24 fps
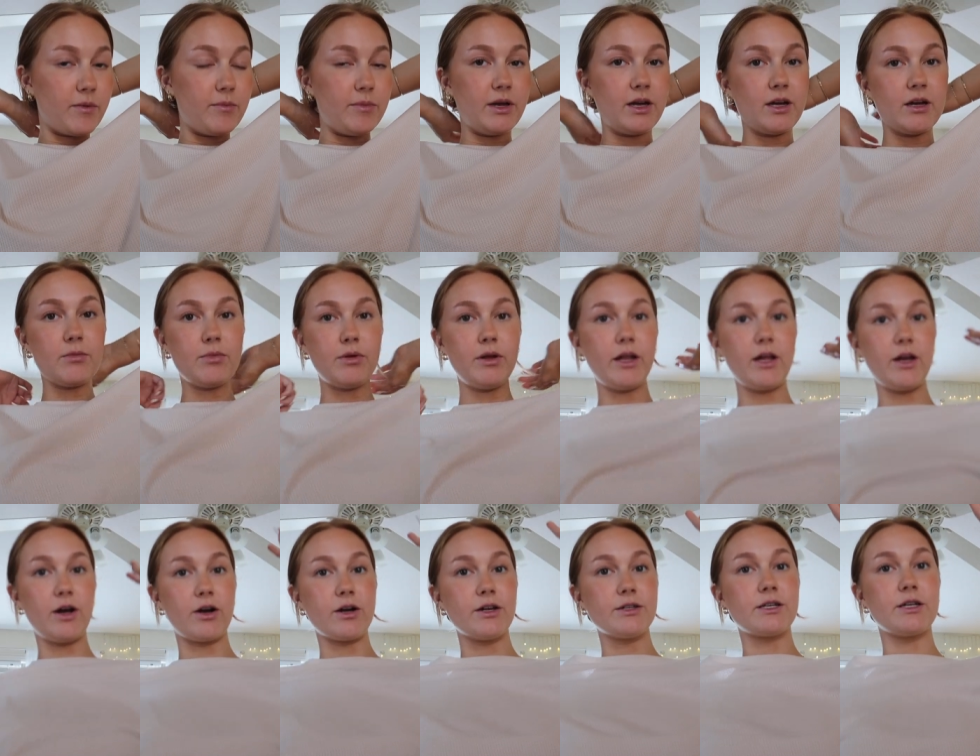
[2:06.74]
I'm being
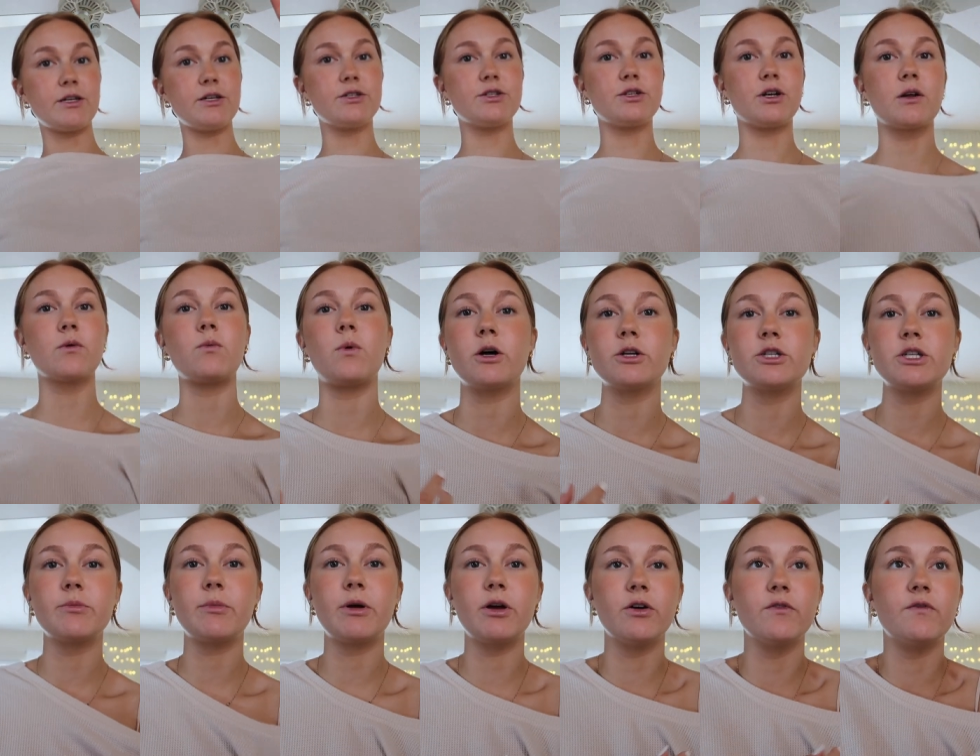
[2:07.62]
completely honest, I just started
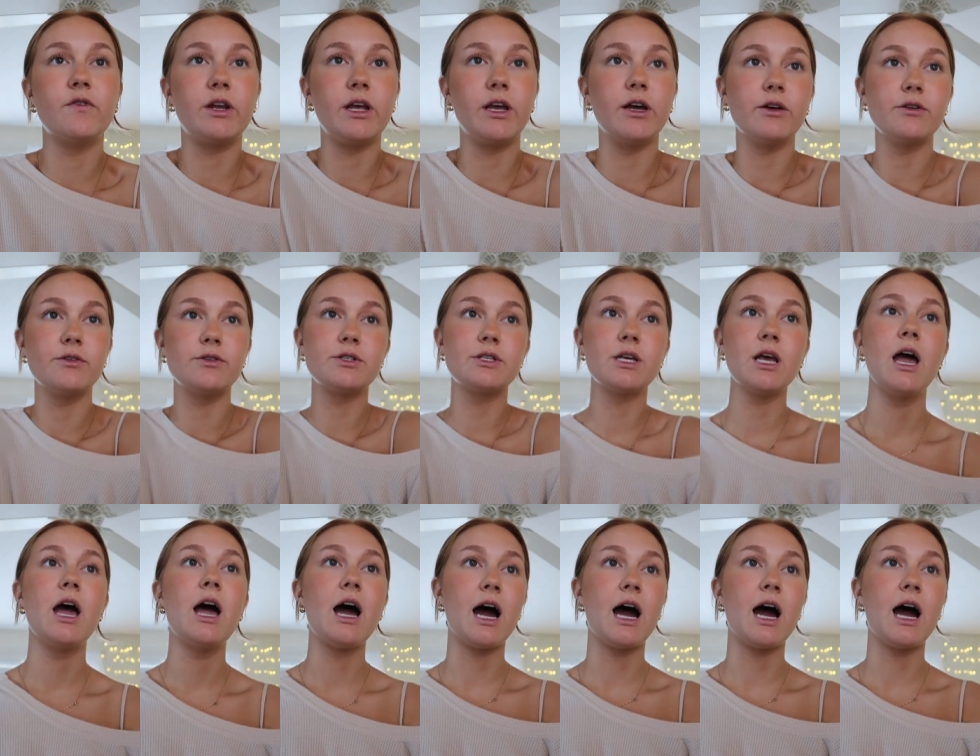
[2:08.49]
watching my old videos.